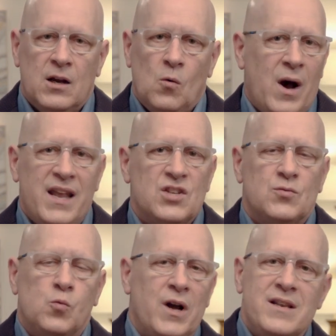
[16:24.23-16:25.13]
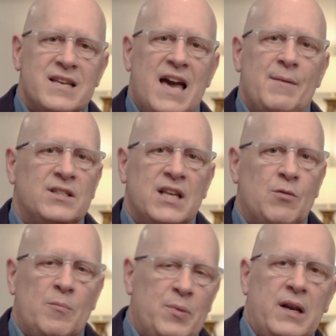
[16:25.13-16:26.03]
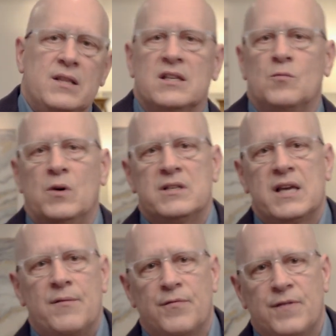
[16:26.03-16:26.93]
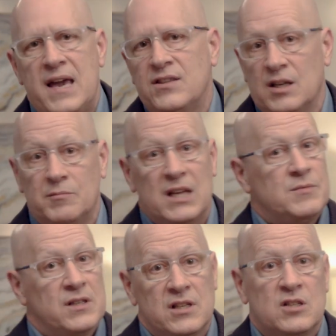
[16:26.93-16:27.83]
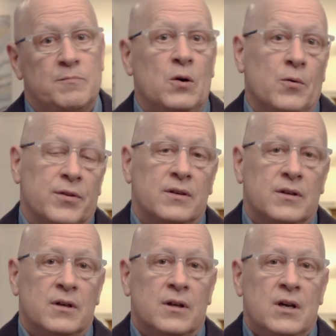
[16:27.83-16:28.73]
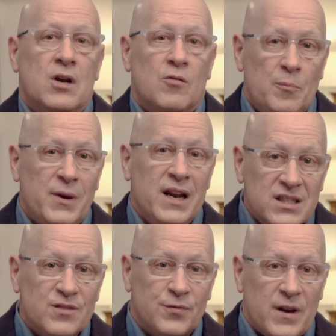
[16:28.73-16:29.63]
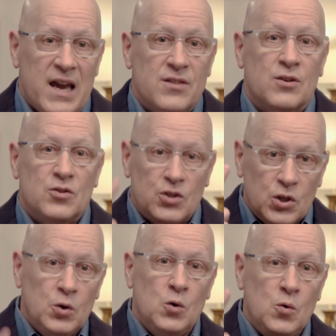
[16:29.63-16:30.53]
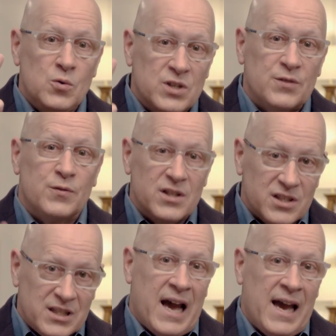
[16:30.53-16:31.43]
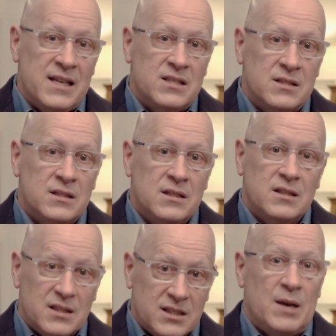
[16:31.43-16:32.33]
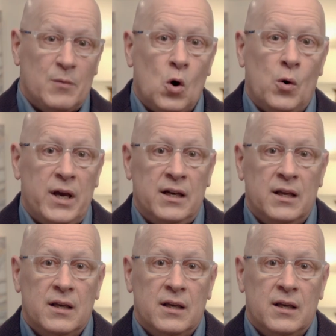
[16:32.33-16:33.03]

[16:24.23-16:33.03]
Why does one time it say repentance and one time faith? Sometimes it says both. Repentance and faith are two different sides to the same coin.